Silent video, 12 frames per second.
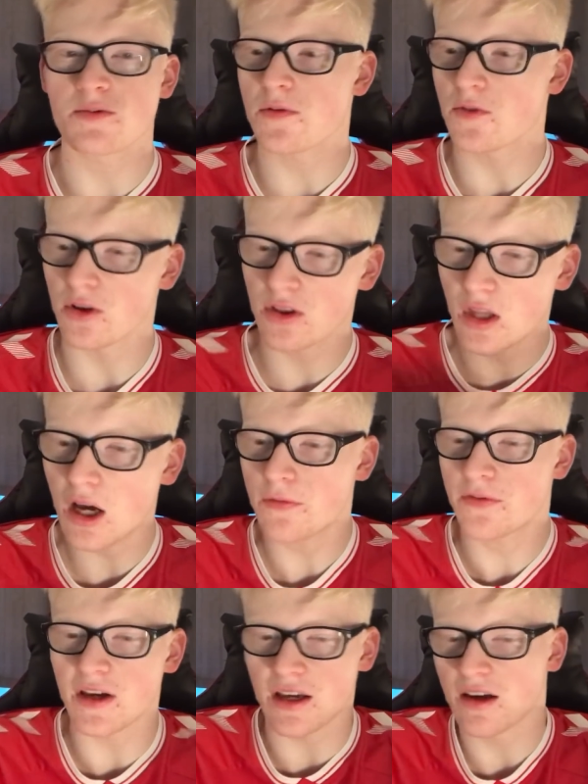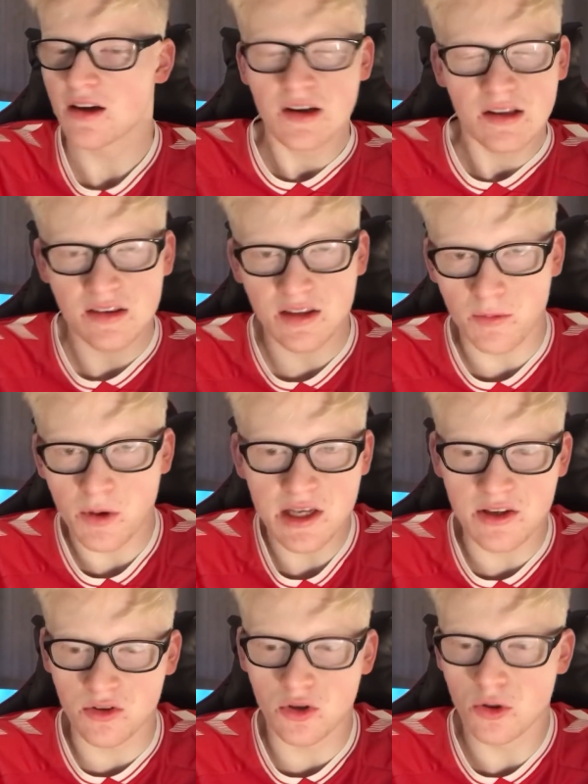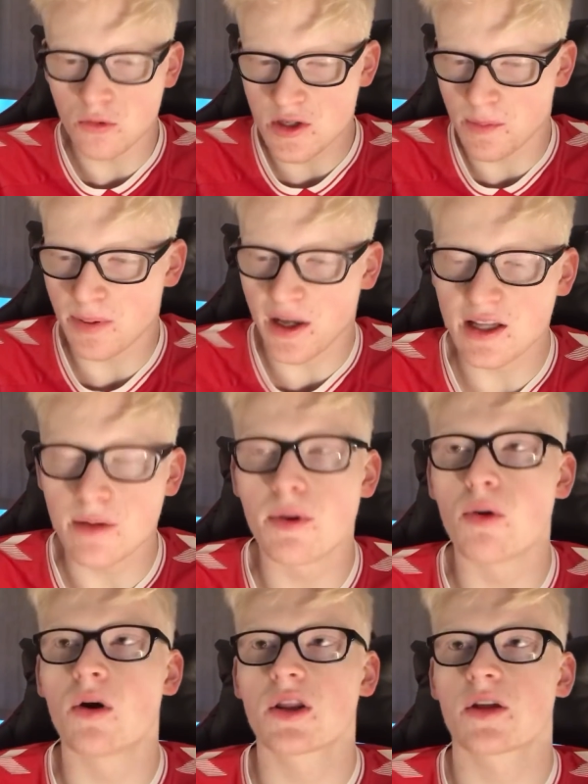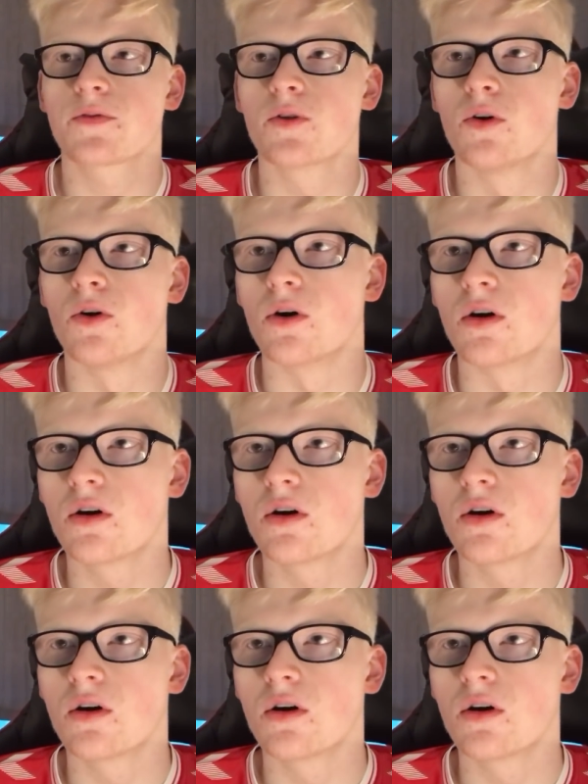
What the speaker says: We've got nothing that we can do to play the ball on the floor.